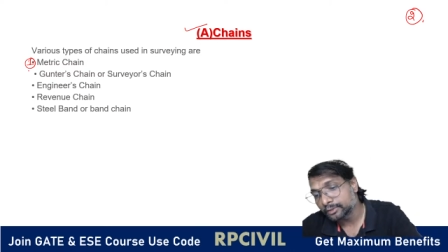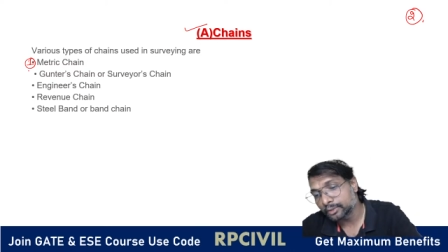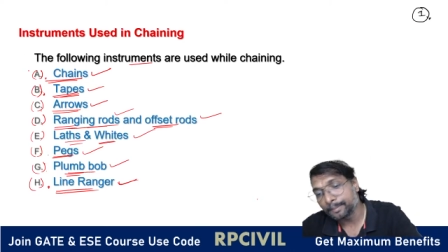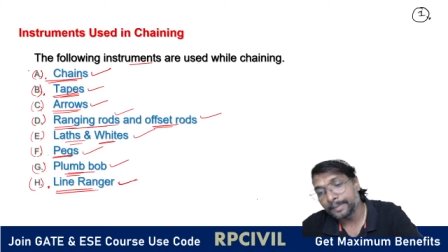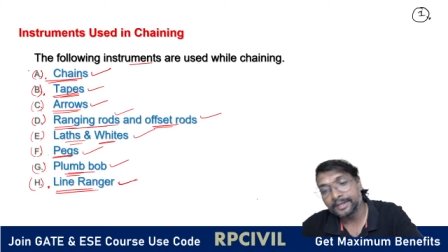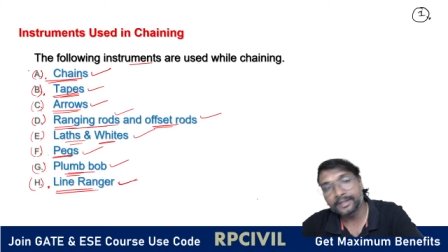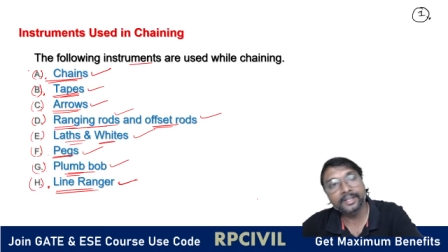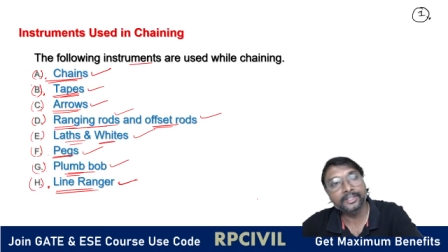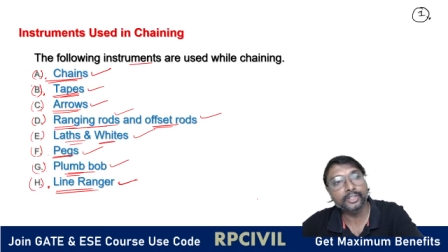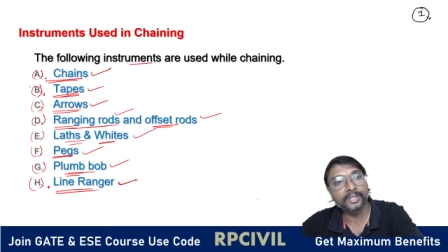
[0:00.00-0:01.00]
So
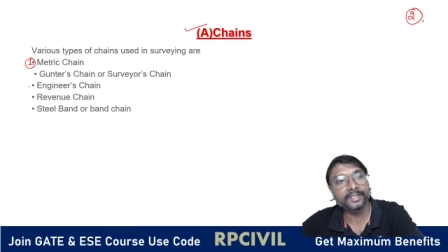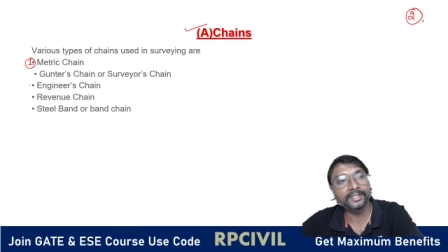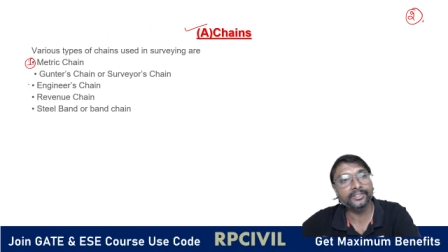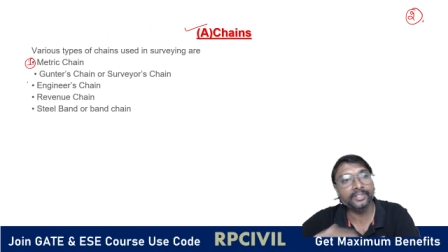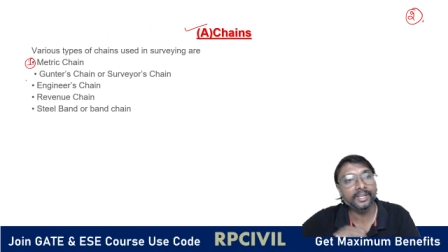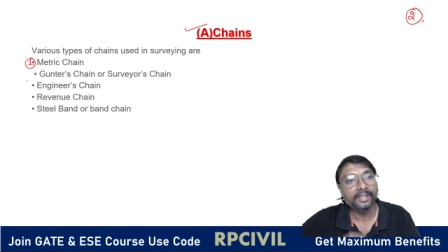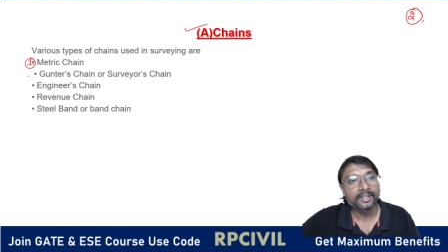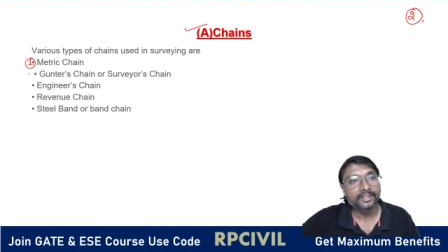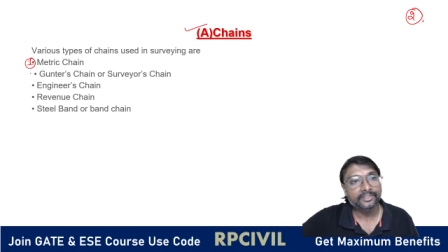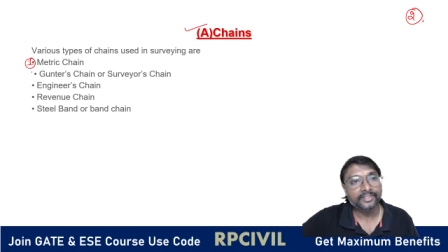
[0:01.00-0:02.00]
metric chain is there.
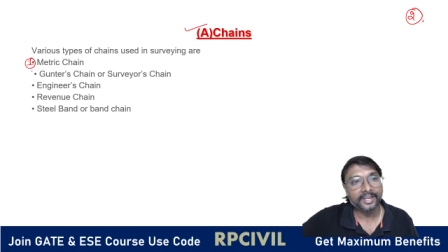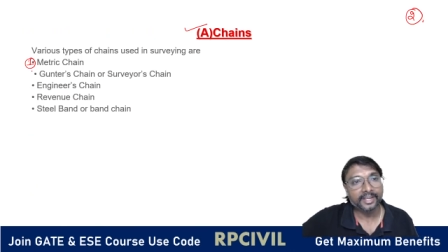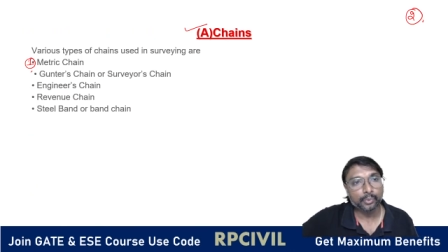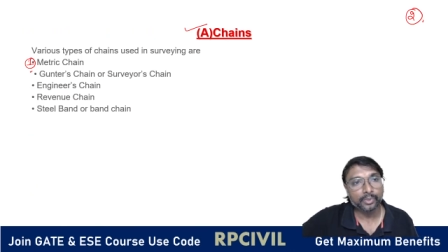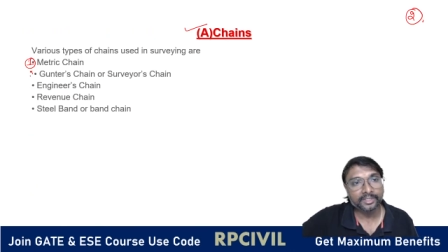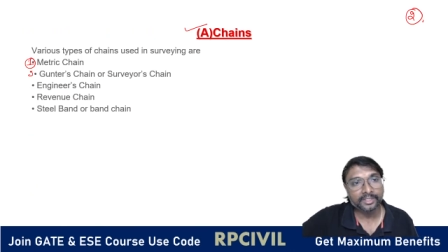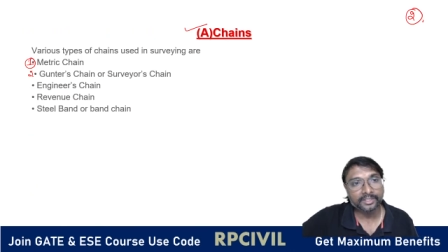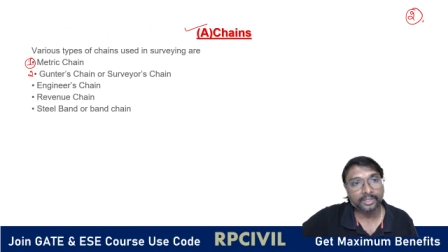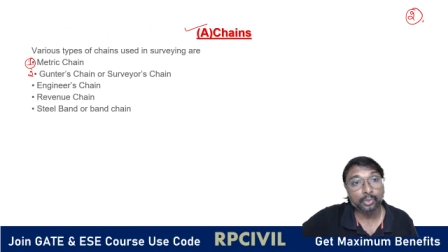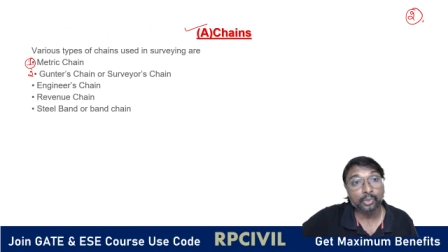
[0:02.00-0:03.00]
Second one,
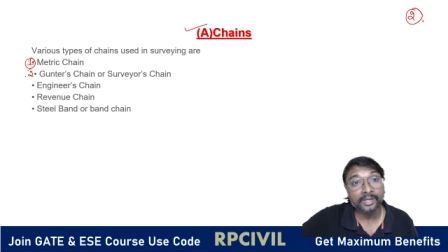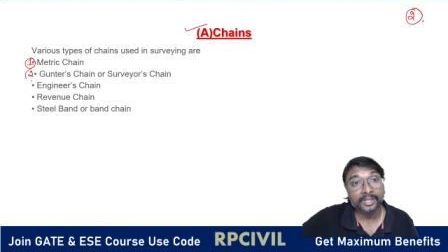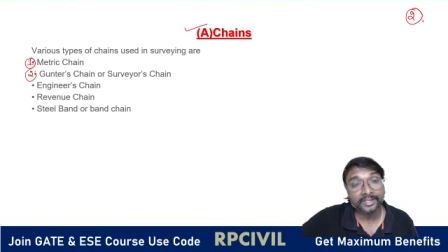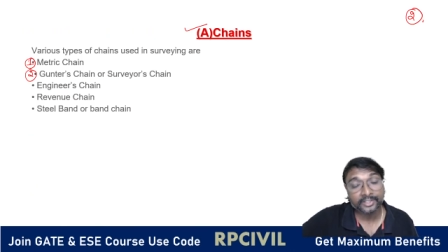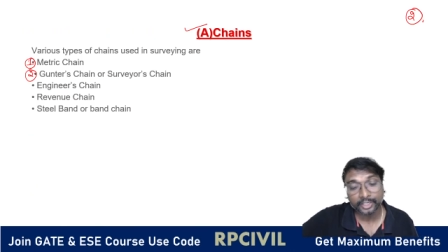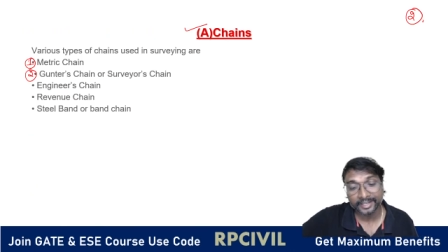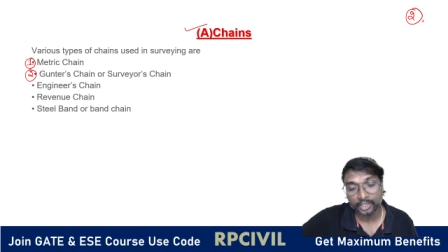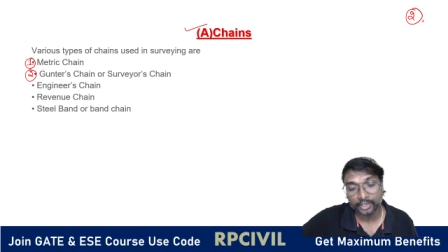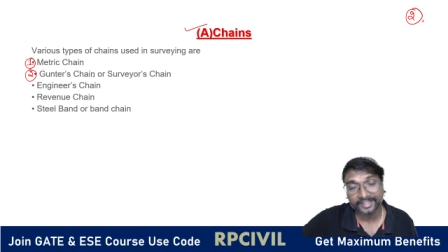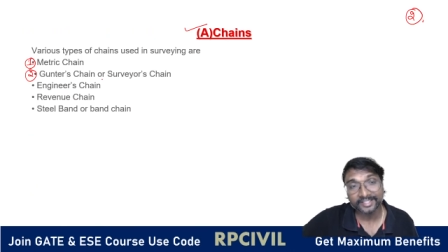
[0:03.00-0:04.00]
this Gunter's chain
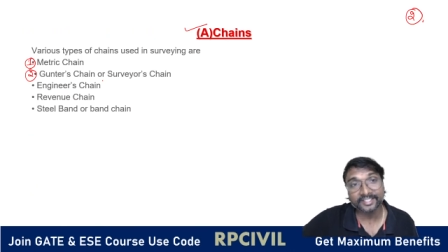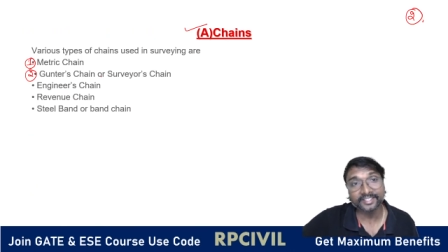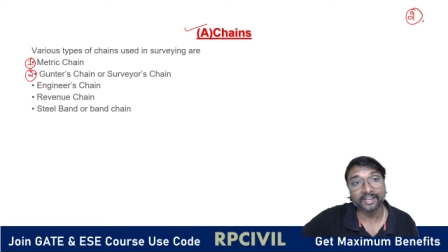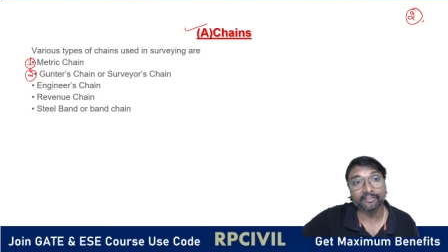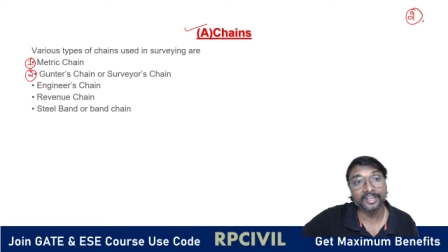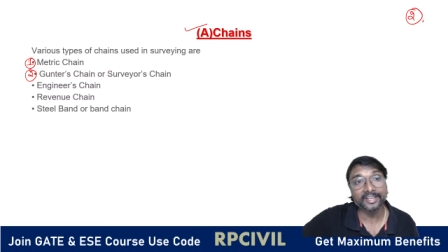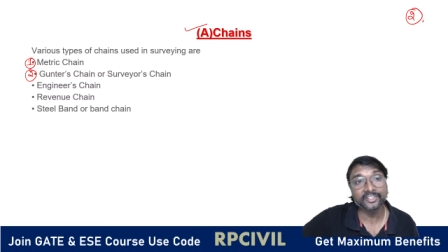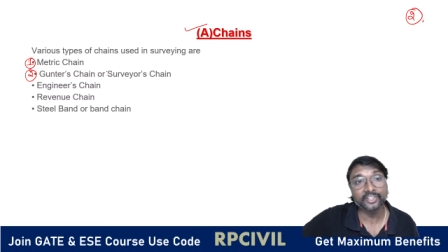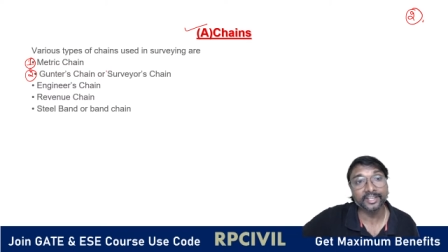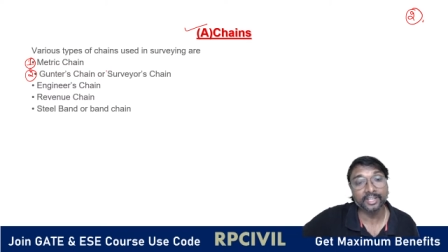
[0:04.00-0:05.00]
or this
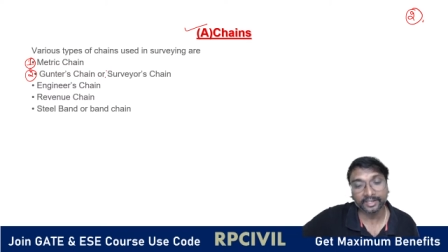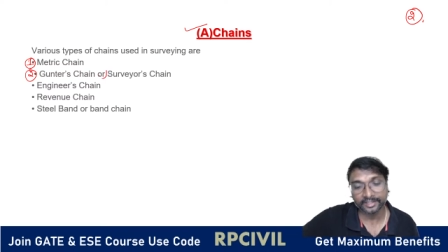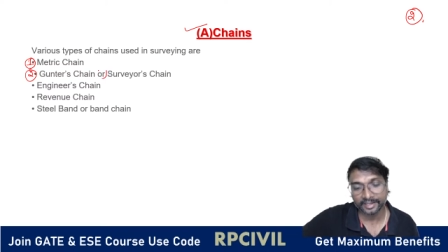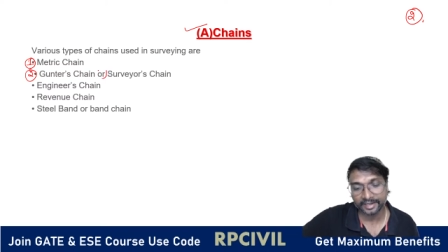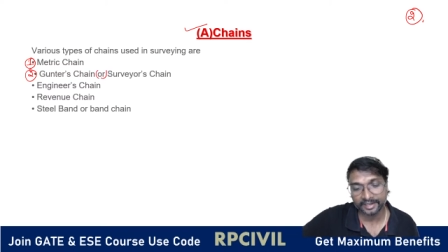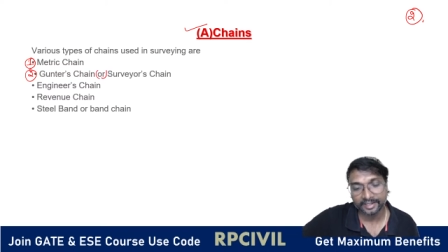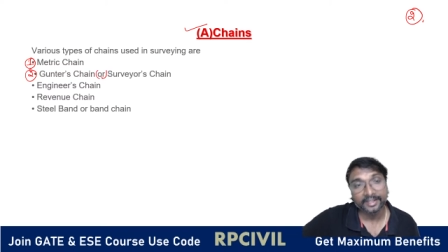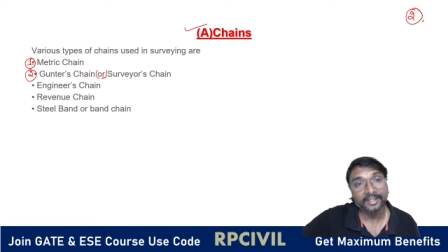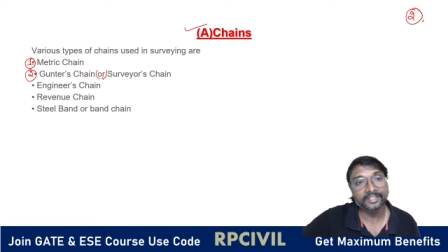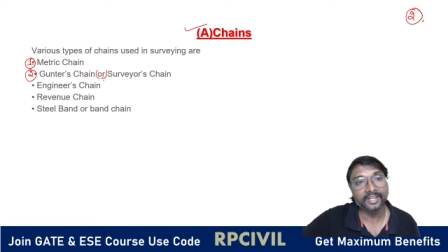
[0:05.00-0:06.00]
Surveyor's chain are there, right?
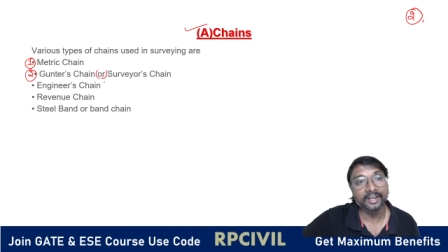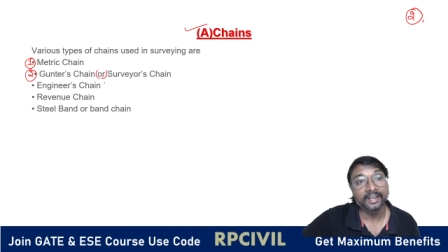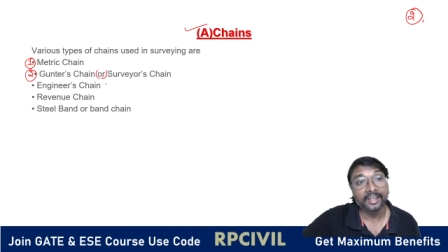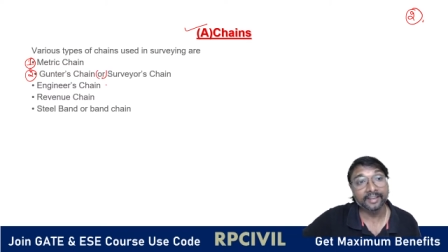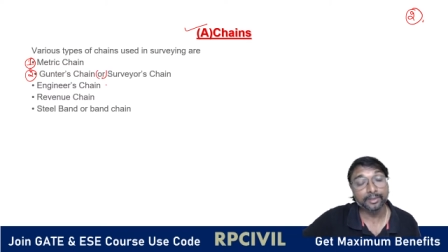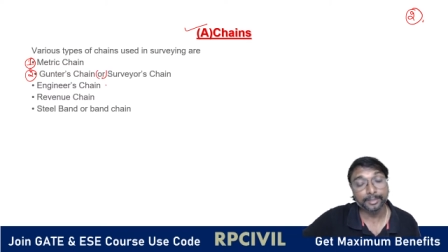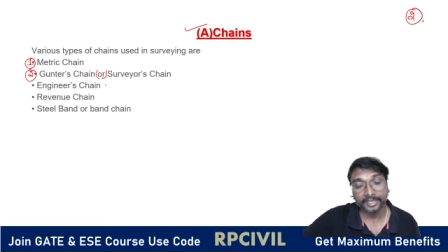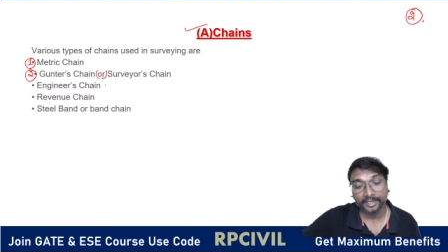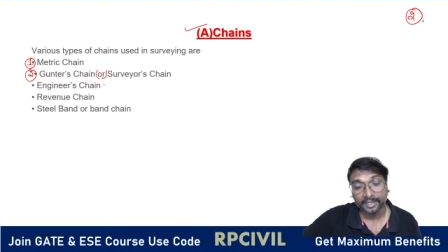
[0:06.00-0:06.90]
It's not. Everybody,